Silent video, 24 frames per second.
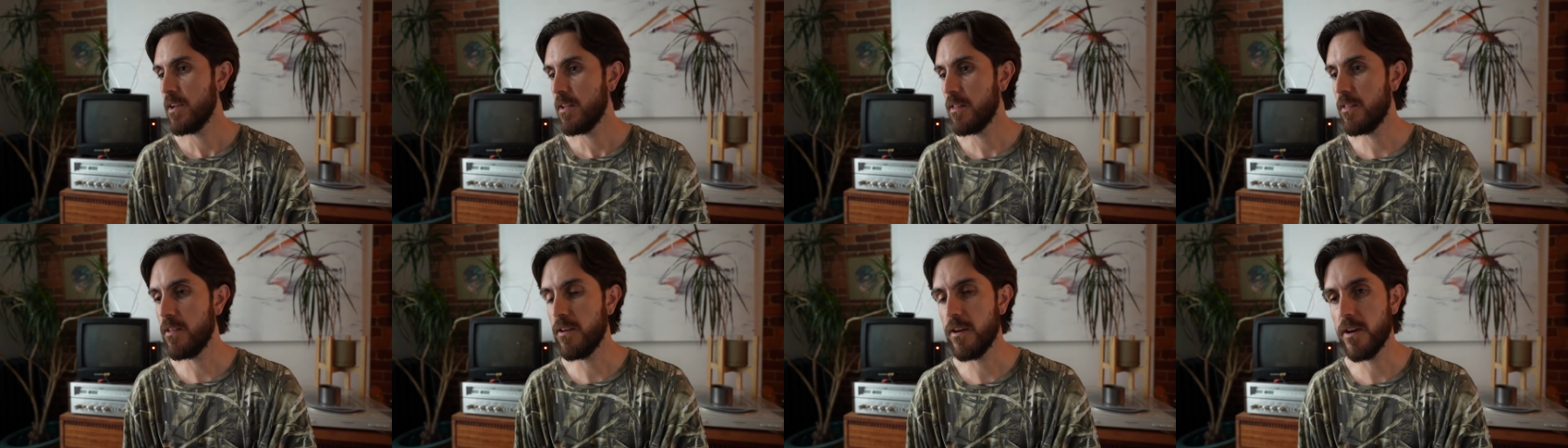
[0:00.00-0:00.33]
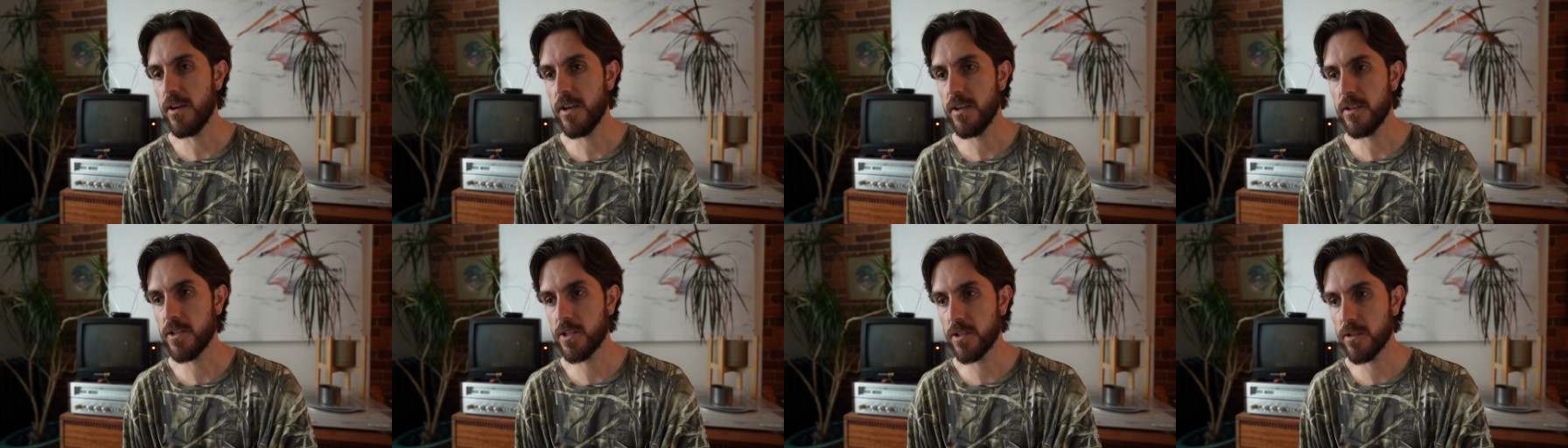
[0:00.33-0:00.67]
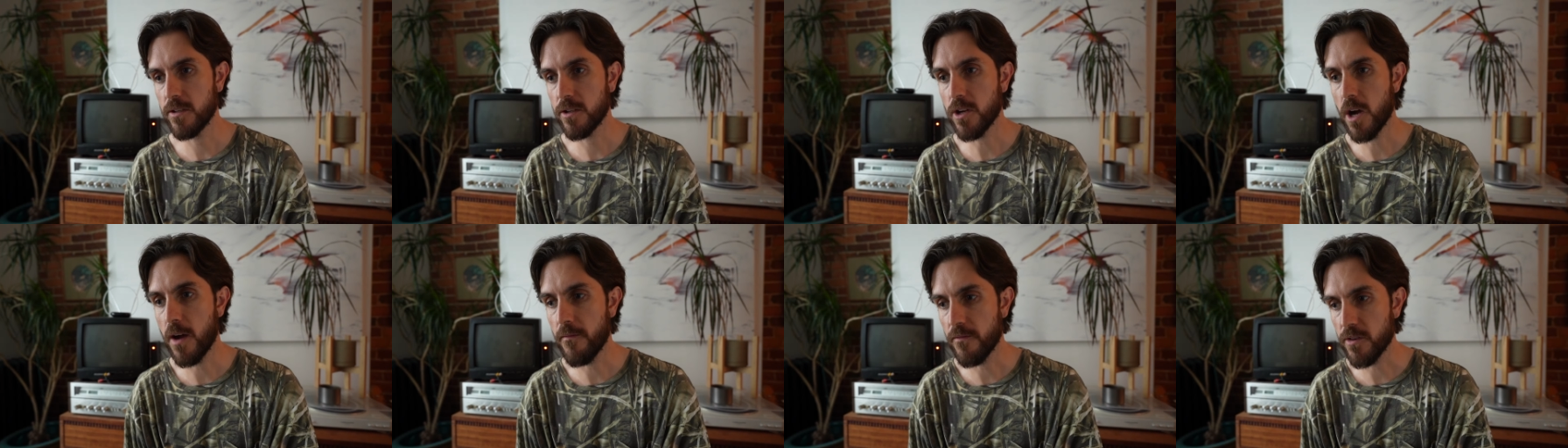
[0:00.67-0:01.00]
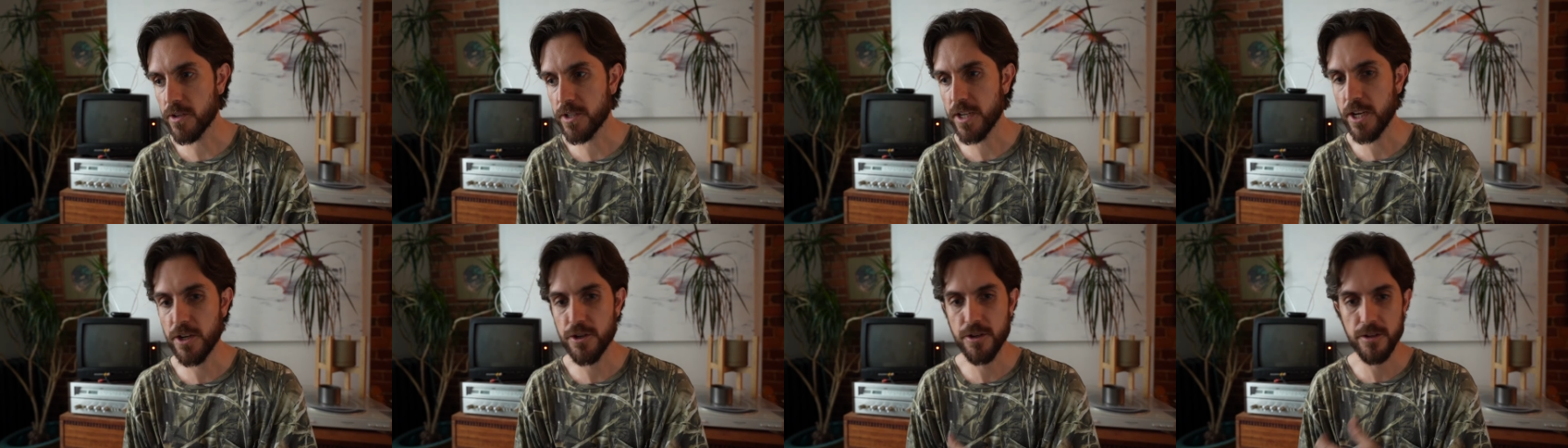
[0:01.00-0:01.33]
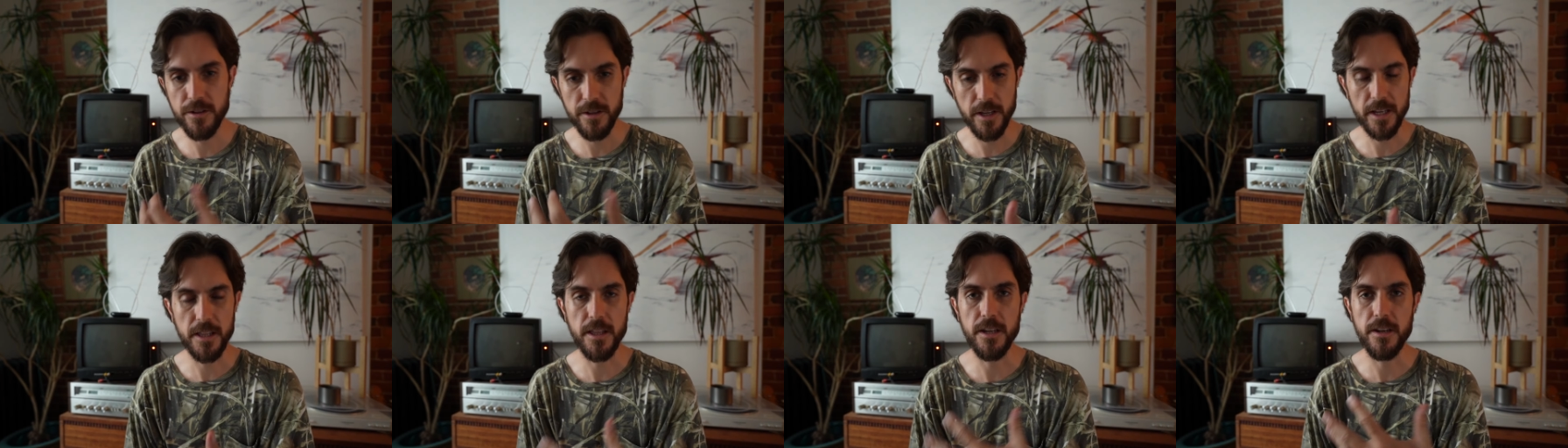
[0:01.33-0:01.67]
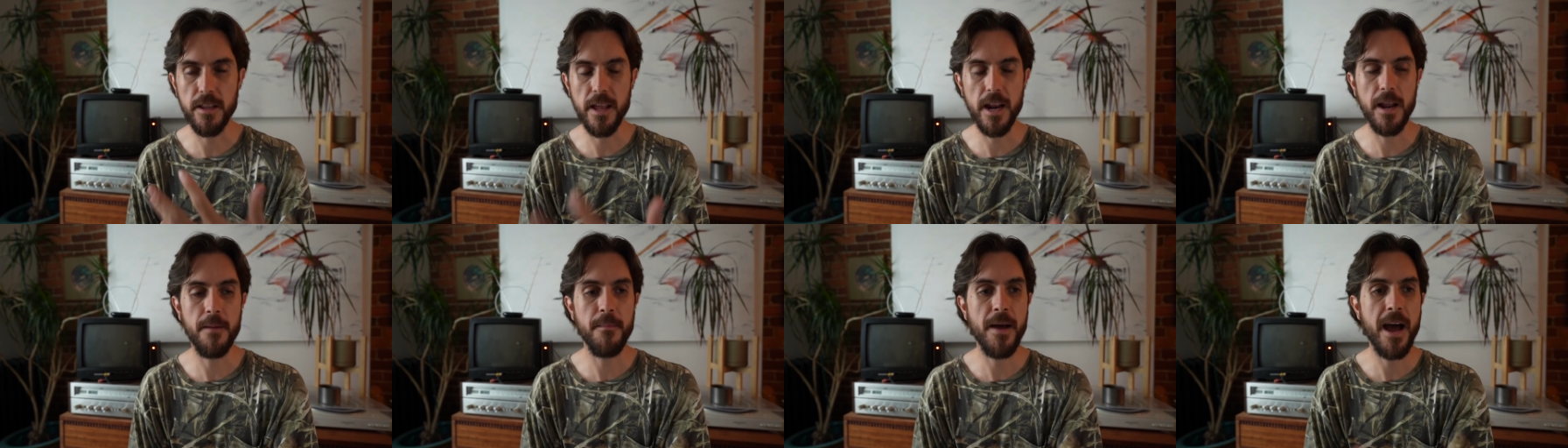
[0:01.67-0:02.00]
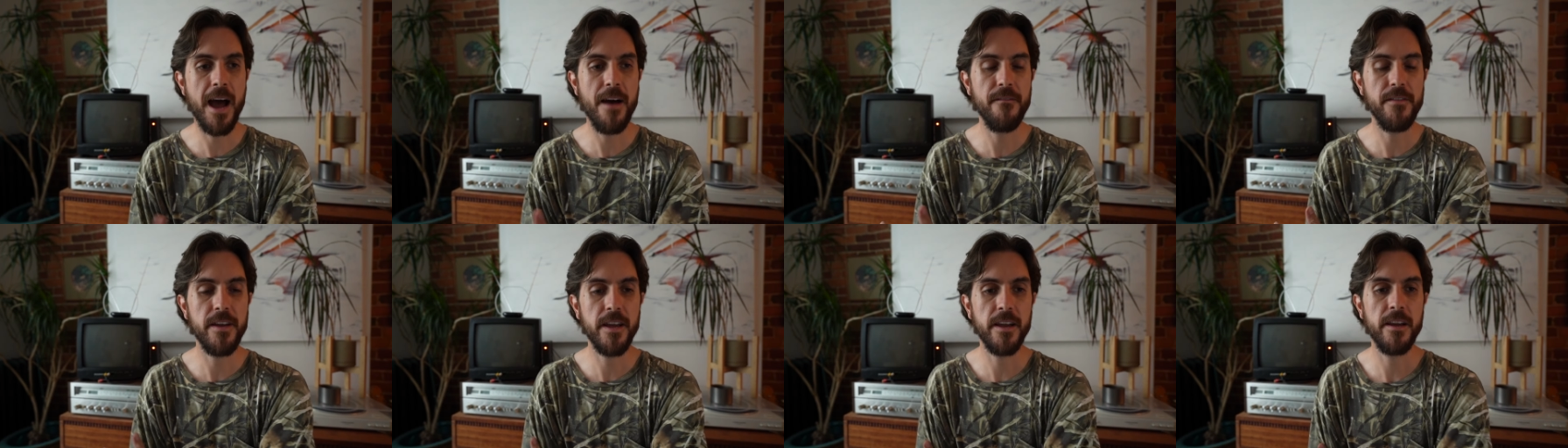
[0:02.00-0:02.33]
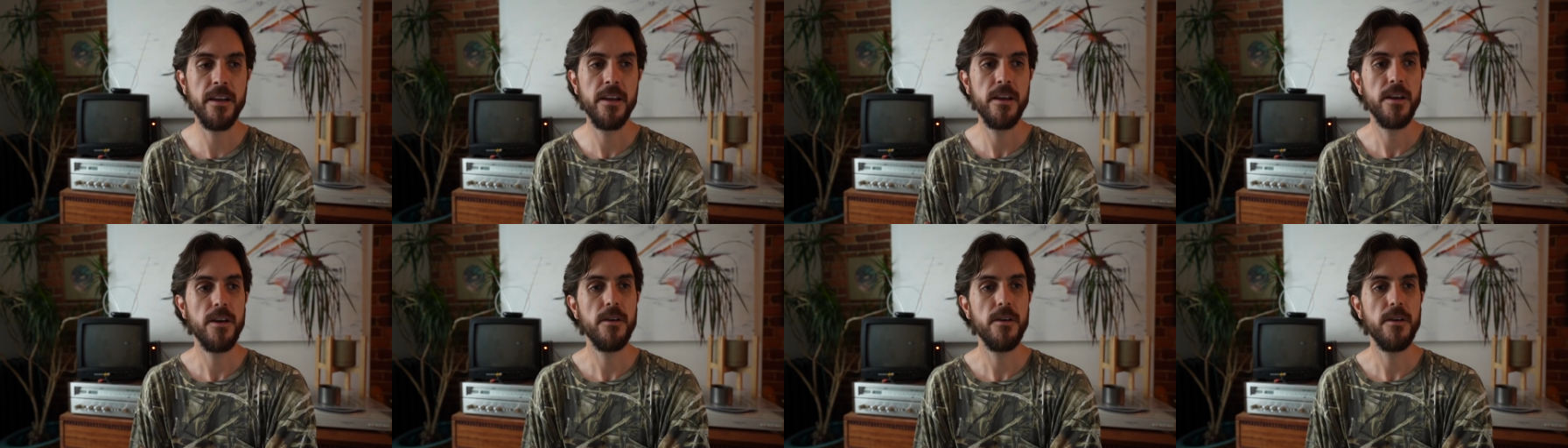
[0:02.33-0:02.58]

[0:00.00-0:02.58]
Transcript: the conversation like that, that I'm having